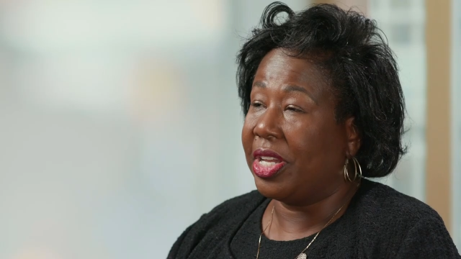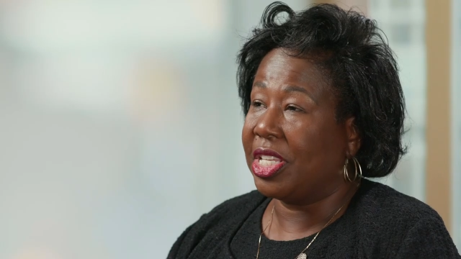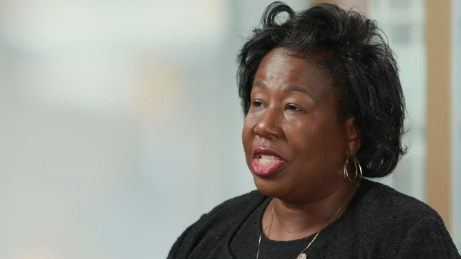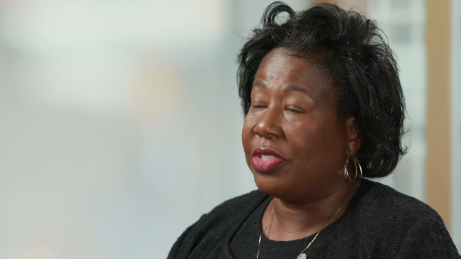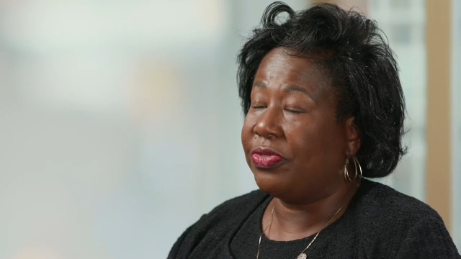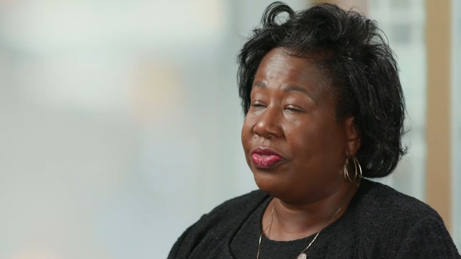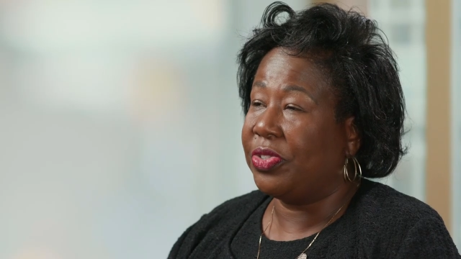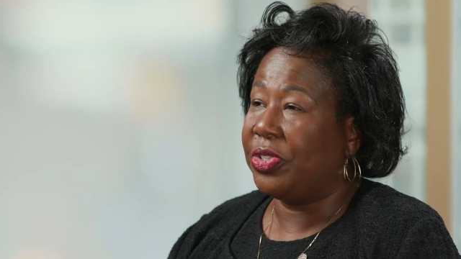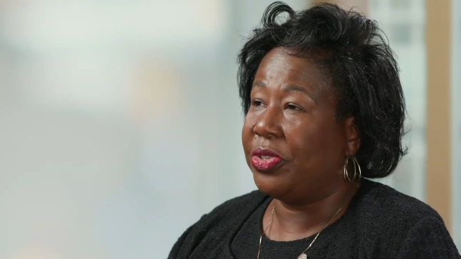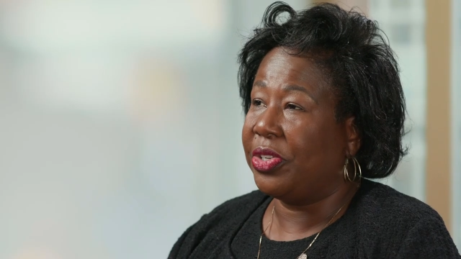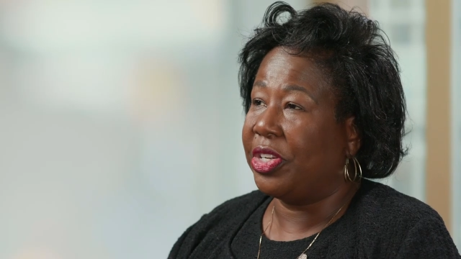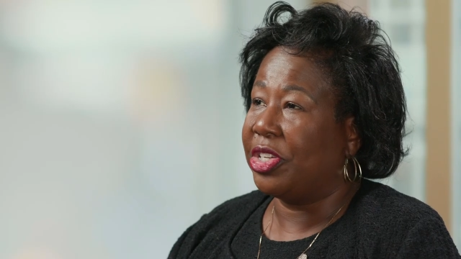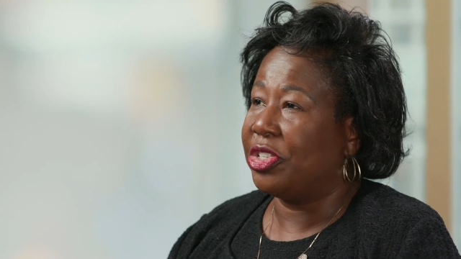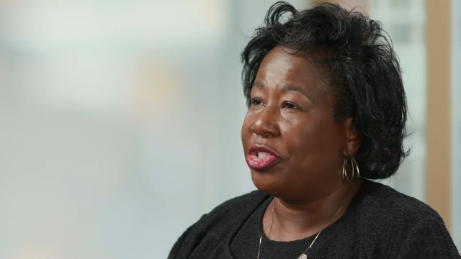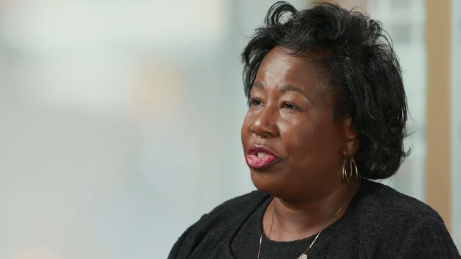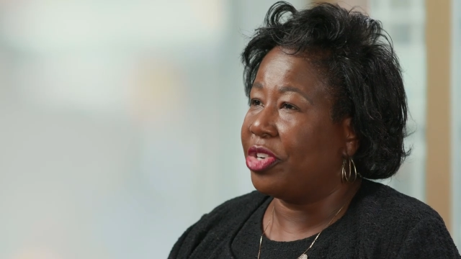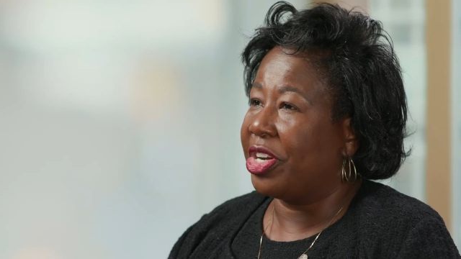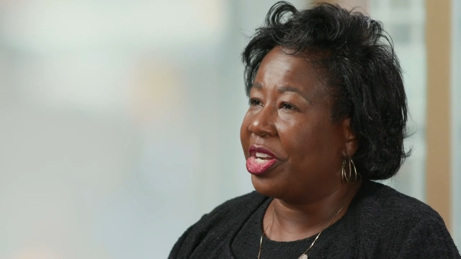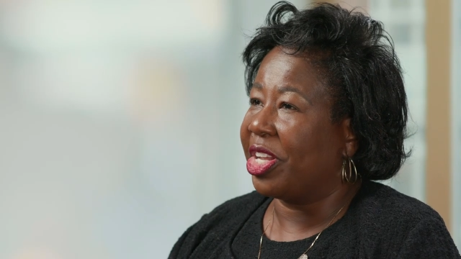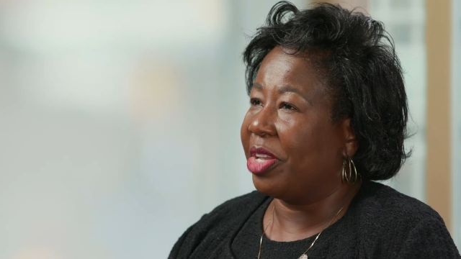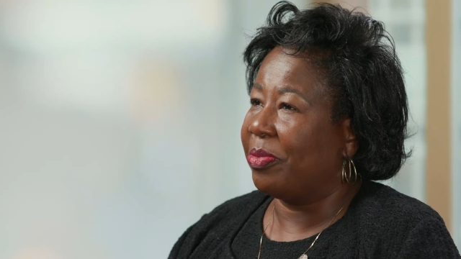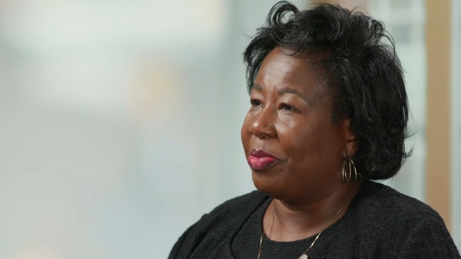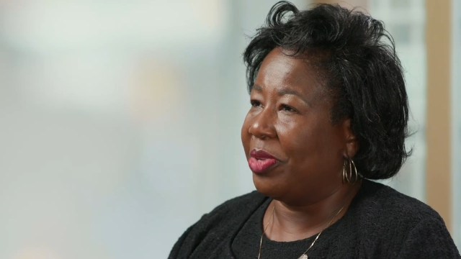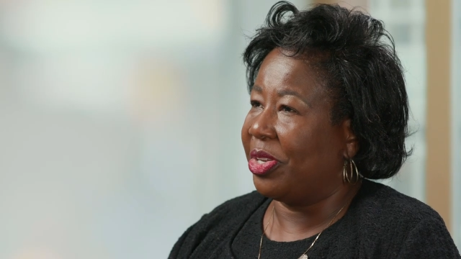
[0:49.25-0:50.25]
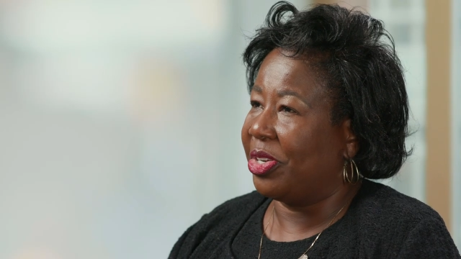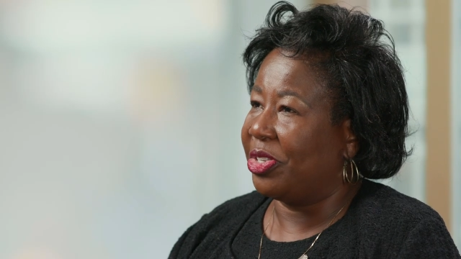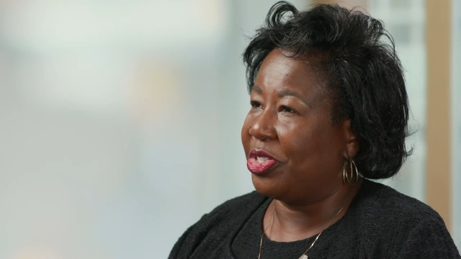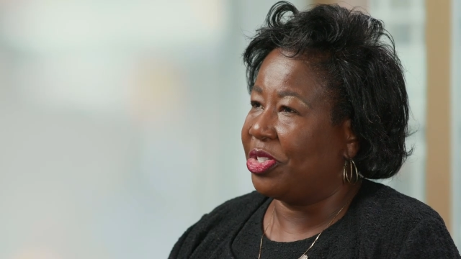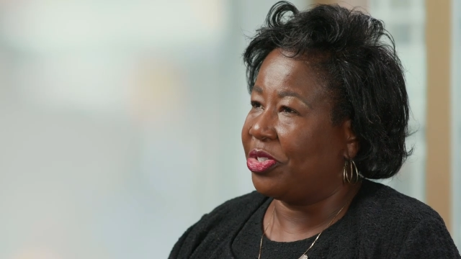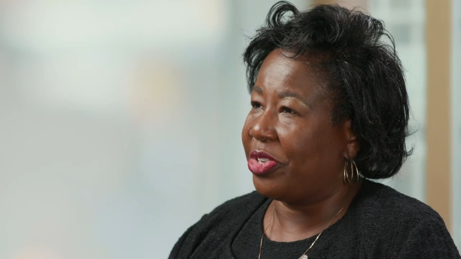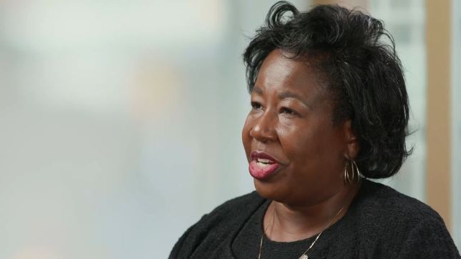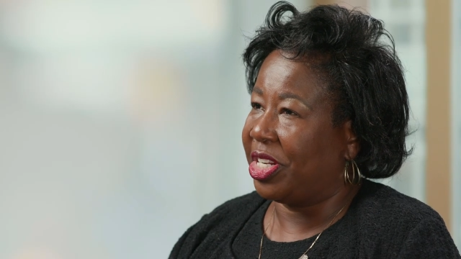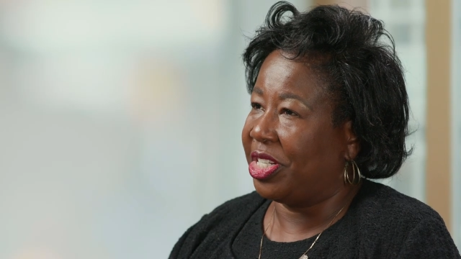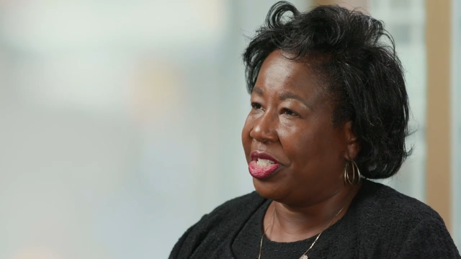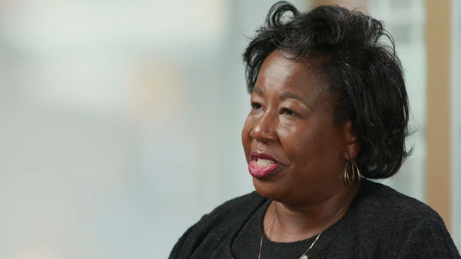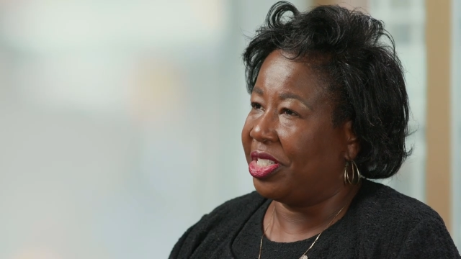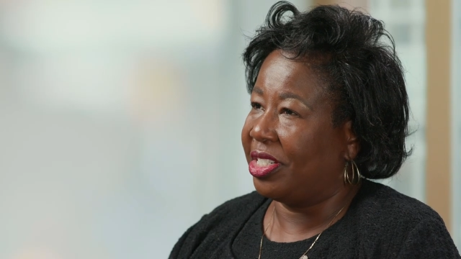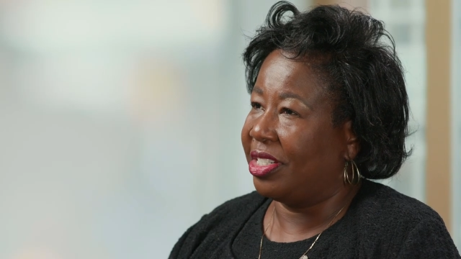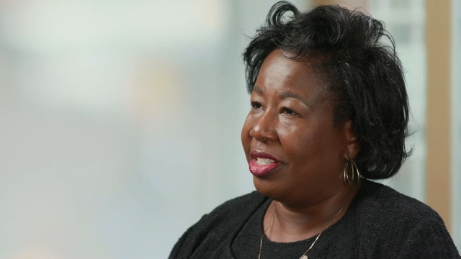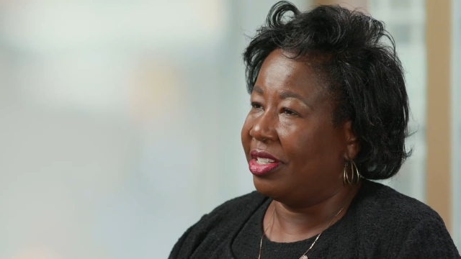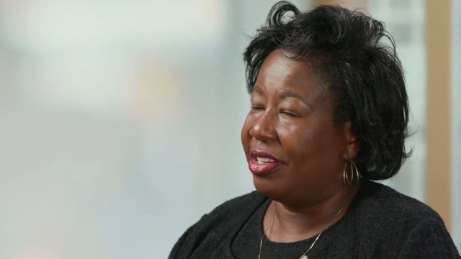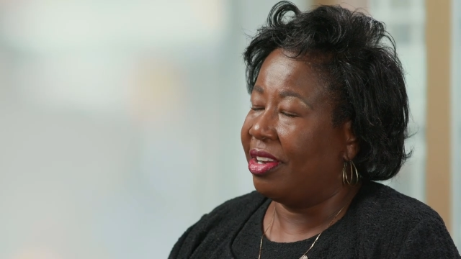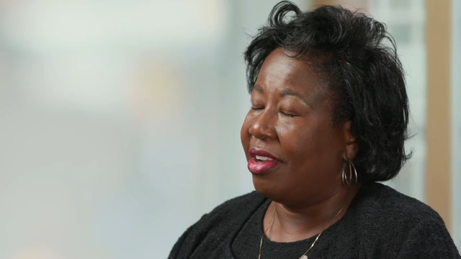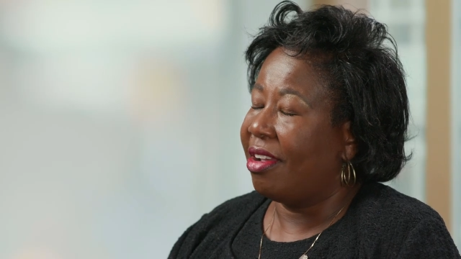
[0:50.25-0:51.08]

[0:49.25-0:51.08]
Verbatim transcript: Food and Drug Administration,